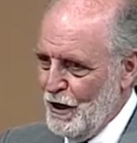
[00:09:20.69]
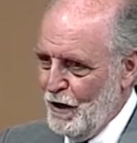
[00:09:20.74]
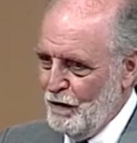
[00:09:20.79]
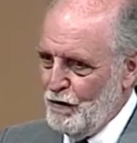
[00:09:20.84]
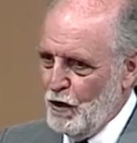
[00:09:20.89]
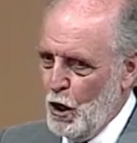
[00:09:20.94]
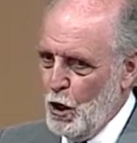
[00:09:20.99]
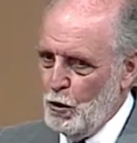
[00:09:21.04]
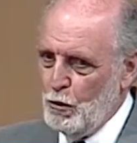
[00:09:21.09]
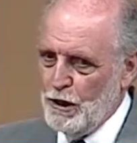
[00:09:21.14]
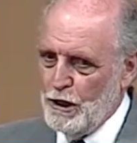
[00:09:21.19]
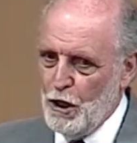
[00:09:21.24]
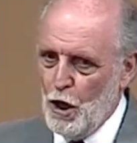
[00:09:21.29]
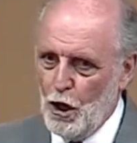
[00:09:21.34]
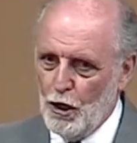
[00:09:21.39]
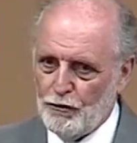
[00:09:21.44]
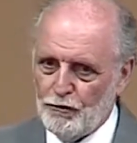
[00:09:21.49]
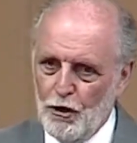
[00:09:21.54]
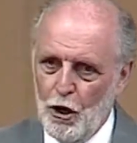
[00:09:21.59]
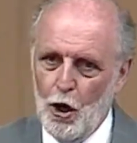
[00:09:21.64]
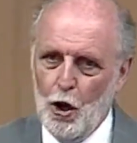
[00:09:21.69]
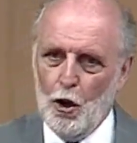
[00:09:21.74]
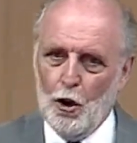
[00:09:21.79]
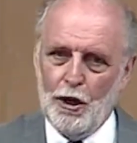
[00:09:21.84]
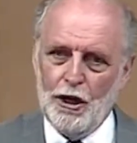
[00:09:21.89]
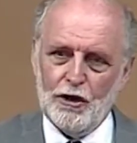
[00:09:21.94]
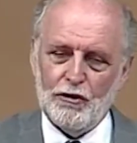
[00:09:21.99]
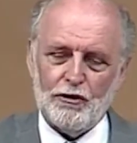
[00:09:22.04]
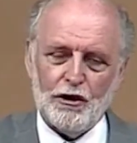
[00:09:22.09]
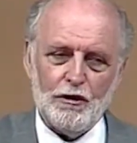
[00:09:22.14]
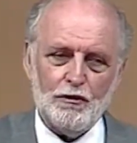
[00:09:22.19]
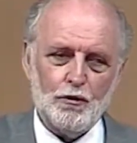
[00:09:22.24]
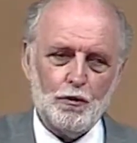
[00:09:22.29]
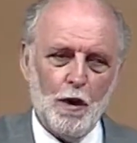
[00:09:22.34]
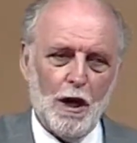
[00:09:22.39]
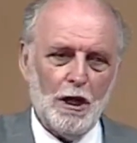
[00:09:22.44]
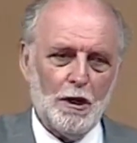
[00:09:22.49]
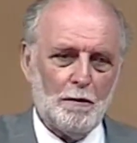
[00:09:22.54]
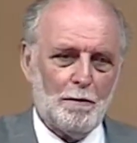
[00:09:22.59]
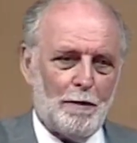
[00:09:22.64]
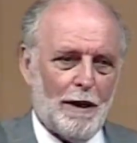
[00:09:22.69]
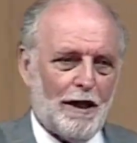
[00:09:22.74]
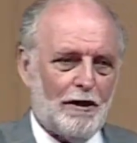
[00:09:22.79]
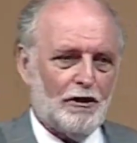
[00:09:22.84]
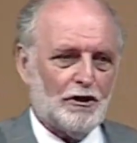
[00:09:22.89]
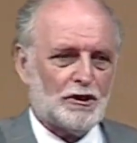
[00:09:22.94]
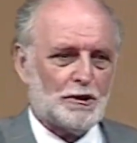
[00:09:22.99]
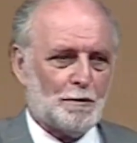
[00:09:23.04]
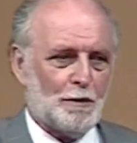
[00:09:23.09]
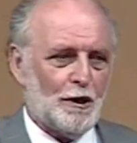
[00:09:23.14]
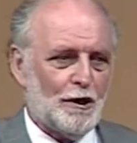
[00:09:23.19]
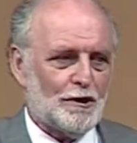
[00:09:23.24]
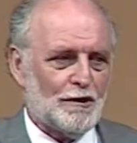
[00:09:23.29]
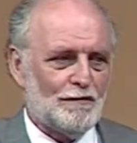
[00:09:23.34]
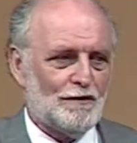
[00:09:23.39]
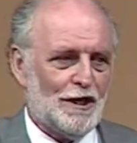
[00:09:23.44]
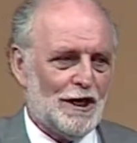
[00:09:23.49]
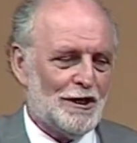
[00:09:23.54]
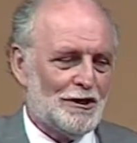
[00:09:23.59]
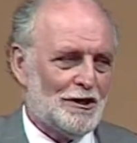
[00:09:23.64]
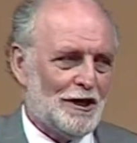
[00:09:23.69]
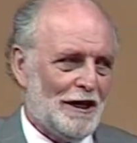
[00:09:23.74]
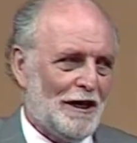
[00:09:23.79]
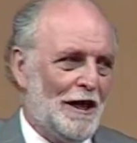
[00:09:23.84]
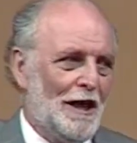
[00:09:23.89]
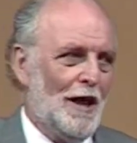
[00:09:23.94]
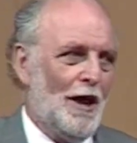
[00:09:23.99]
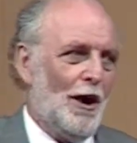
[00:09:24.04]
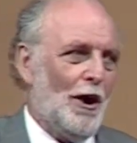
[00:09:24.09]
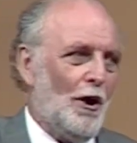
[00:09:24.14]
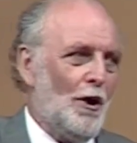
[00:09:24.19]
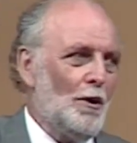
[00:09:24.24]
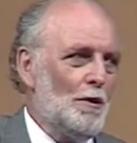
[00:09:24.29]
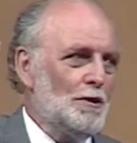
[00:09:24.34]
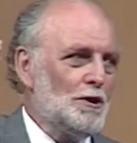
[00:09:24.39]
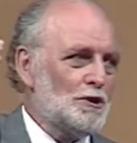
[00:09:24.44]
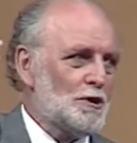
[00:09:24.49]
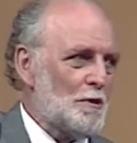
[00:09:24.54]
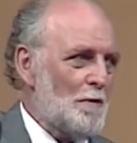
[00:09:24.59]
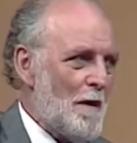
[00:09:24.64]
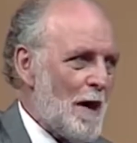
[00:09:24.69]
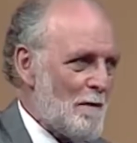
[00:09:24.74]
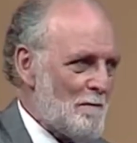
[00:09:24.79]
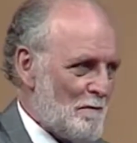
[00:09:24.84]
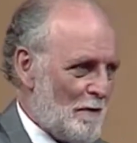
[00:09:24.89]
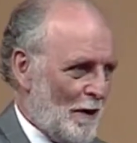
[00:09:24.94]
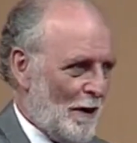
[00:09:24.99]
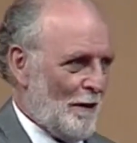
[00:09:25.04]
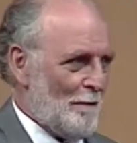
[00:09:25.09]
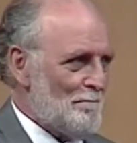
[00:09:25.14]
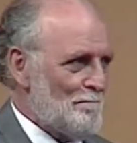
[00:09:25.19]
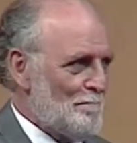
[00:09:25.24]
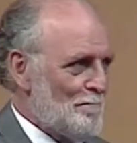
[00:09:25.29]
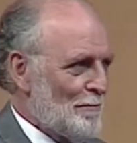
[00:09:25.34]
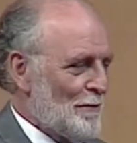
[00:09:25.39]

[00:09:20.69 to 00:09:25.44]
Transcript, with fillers: of the Holy Gods, or is indwelt by the Spirit of Deity. Always remember